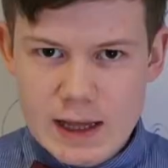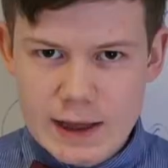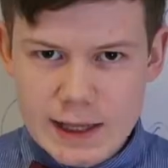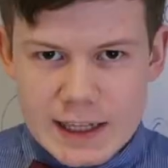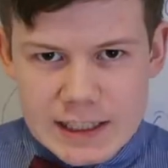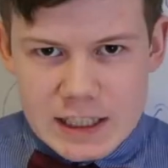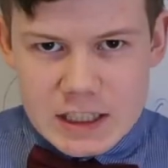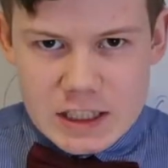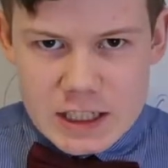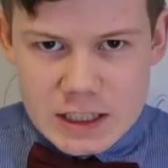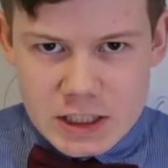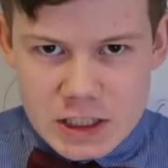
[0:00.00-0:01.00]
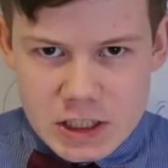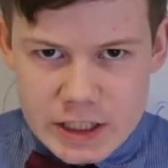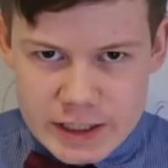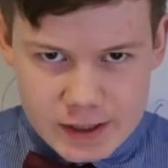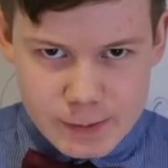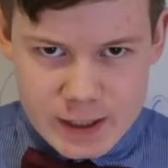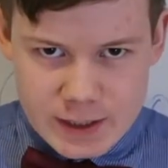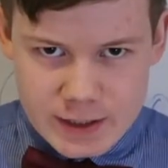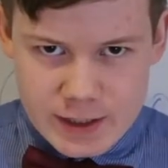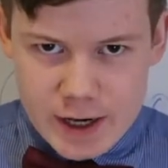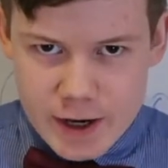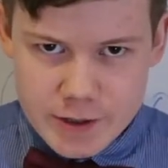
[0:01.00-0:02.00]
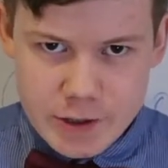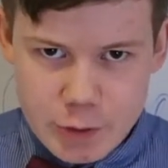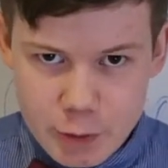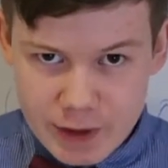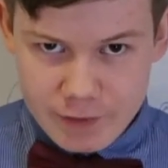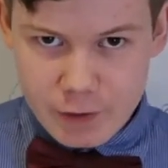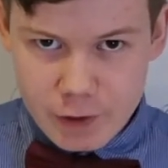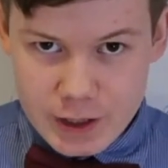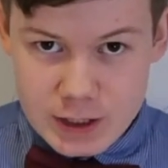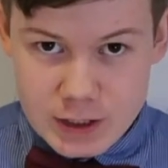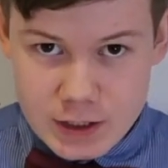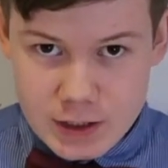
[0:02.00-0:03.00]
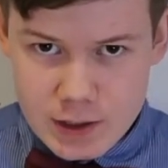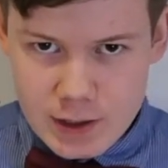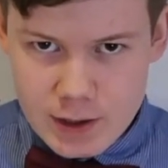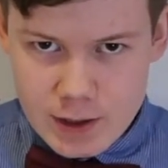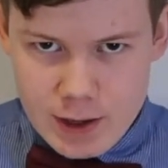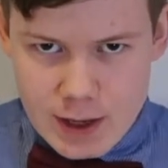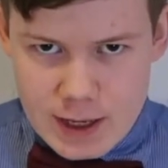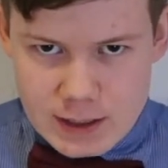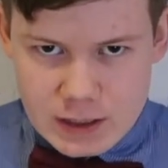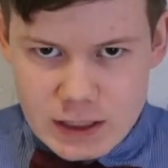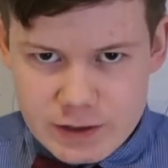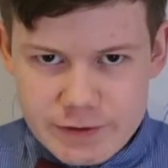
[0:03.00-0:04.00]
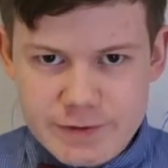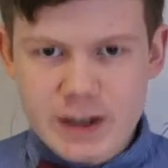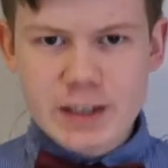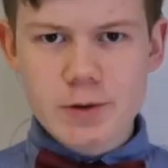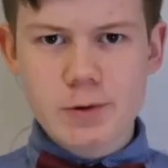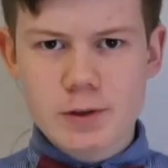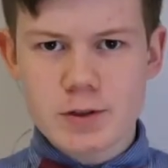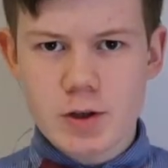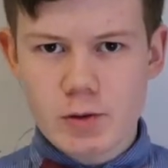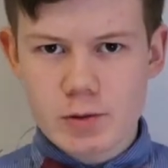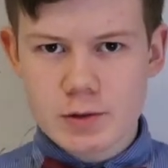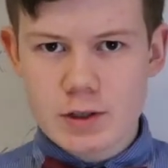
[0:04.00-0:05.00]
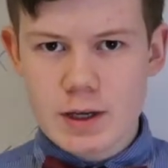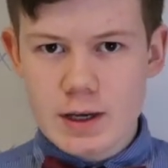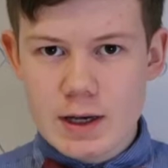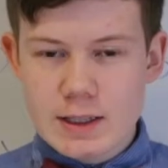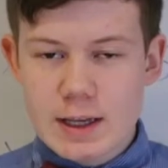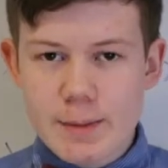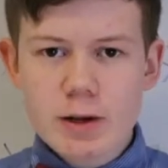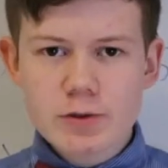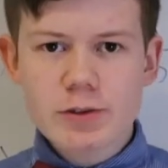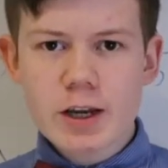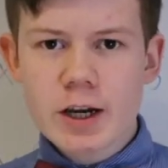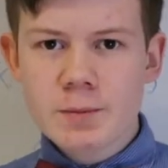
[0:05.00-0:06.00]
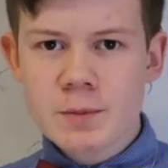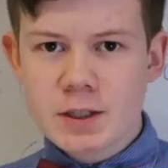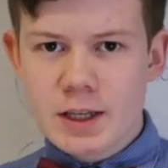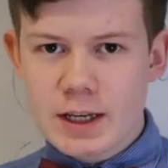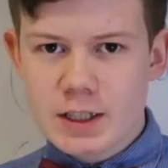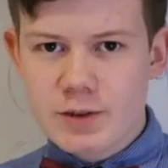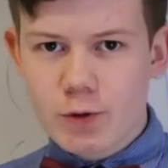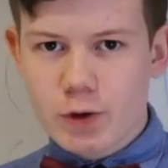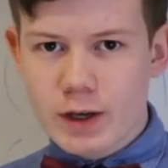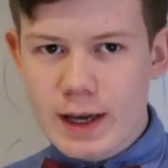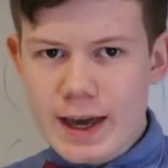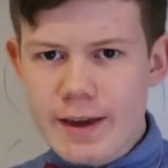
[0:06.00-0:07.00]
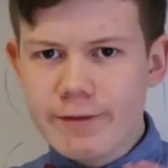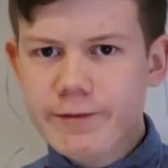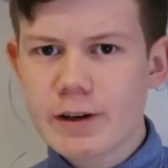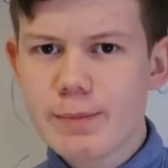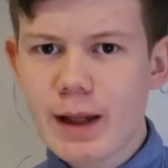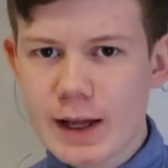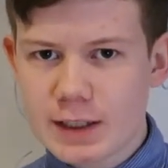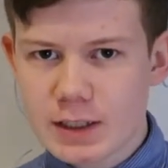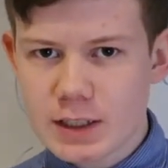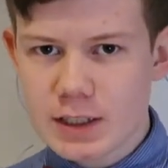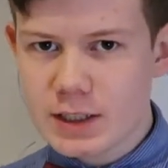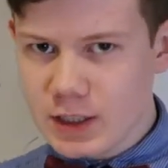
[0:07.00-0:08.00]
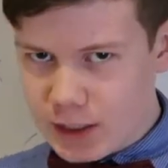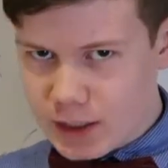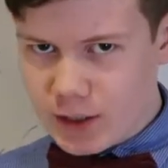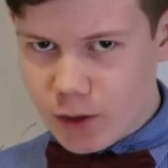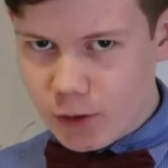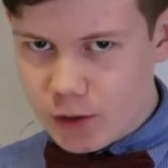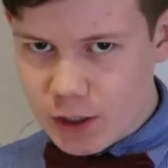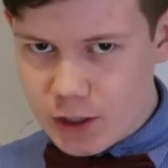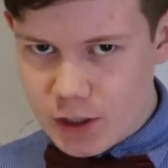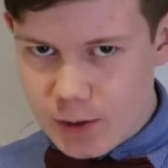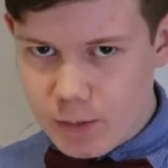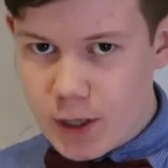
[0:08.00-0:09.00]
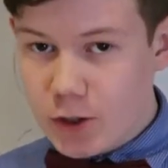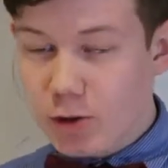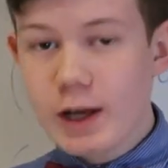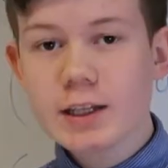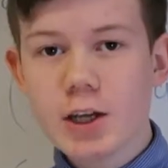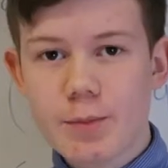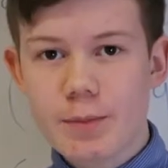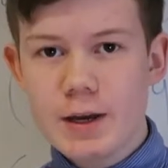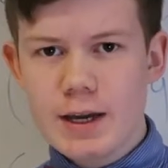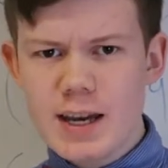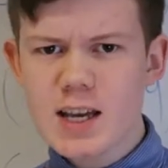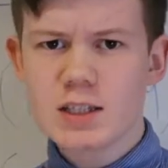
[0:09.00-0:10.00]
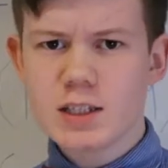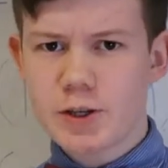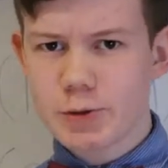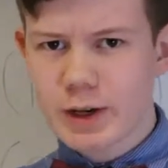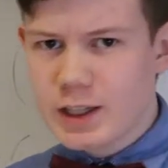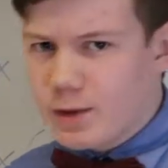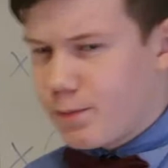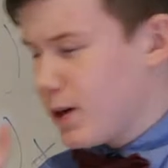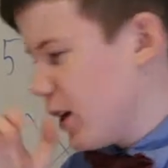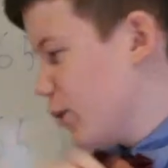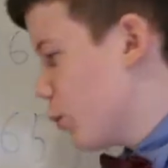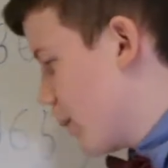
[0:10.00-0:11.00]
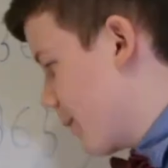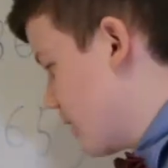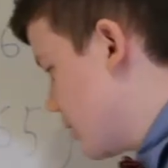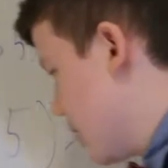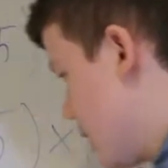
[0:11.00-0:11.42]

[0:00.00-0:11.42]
Ladies and gentlemen, are you ready for this? The final result, the amount of time it takes for every planet in the solar system to line up is a great big whopping